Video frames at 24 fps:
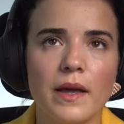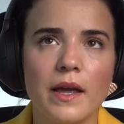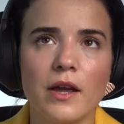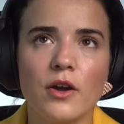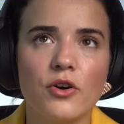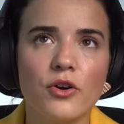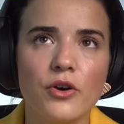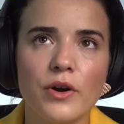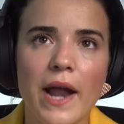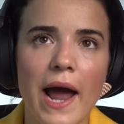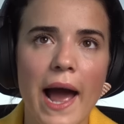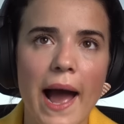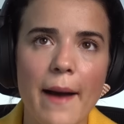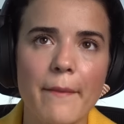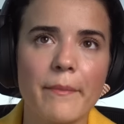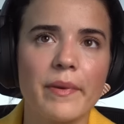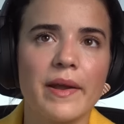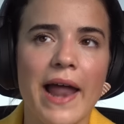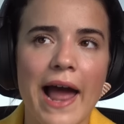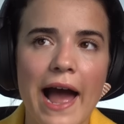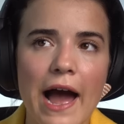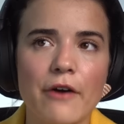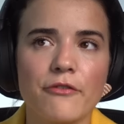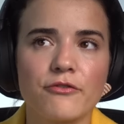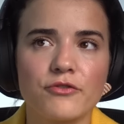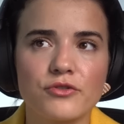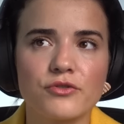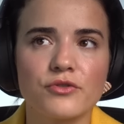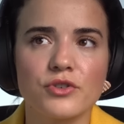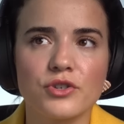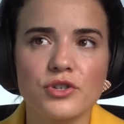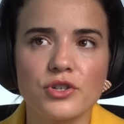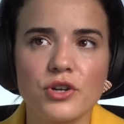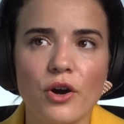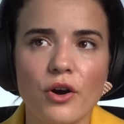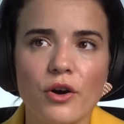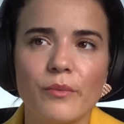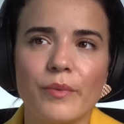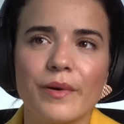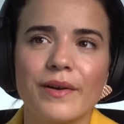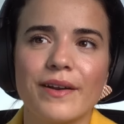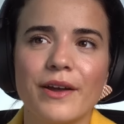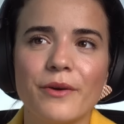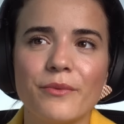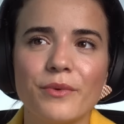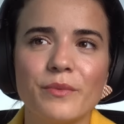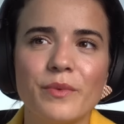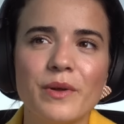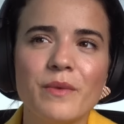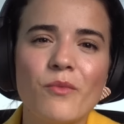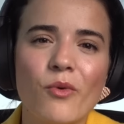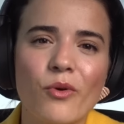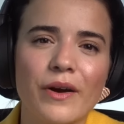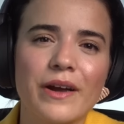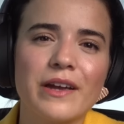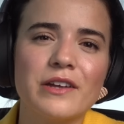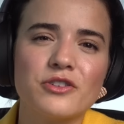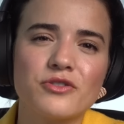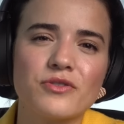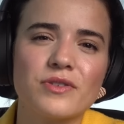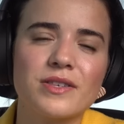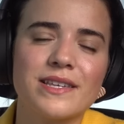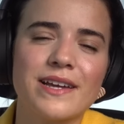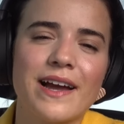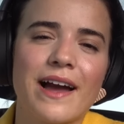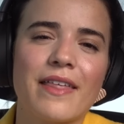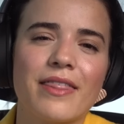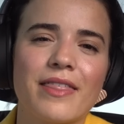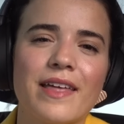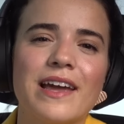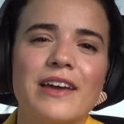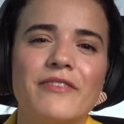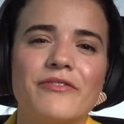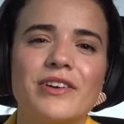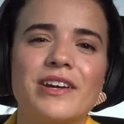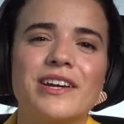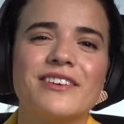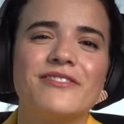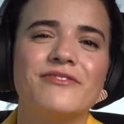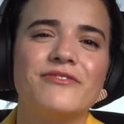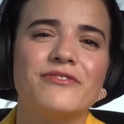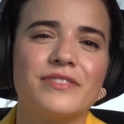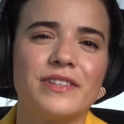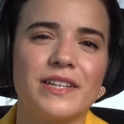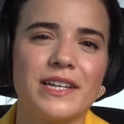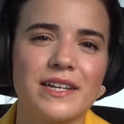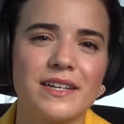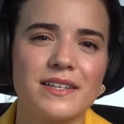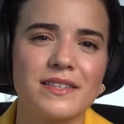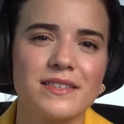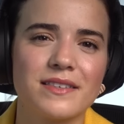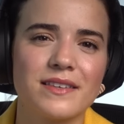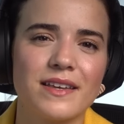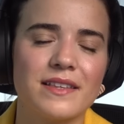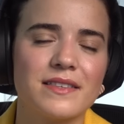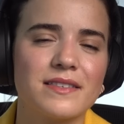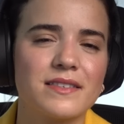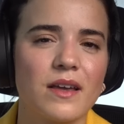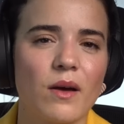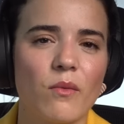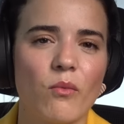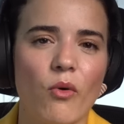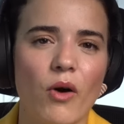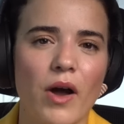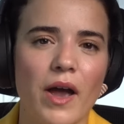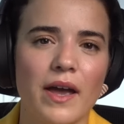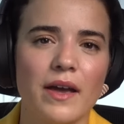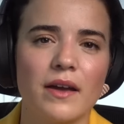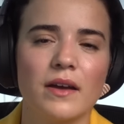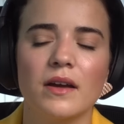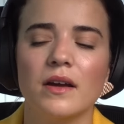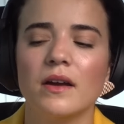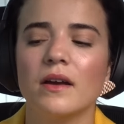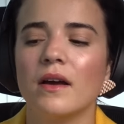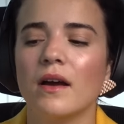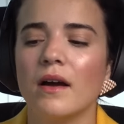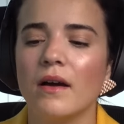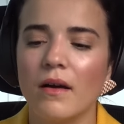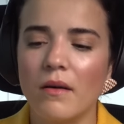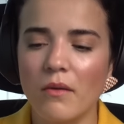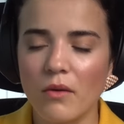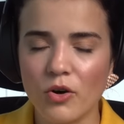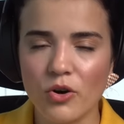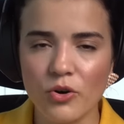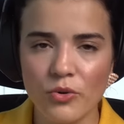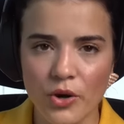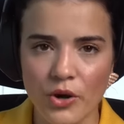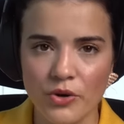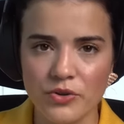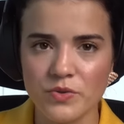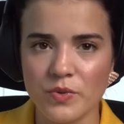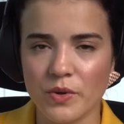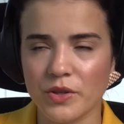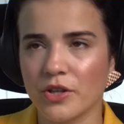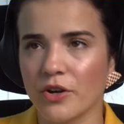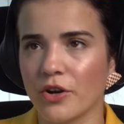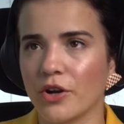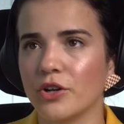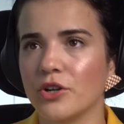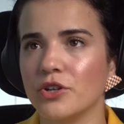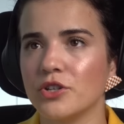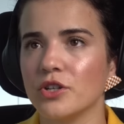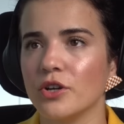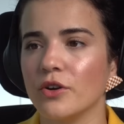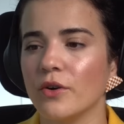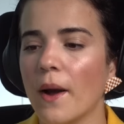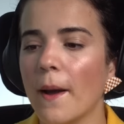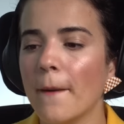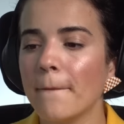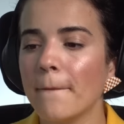It could happen after the show, but it would be more interesting, I think, if it conflicts in some way. Who knows what they're gonna do.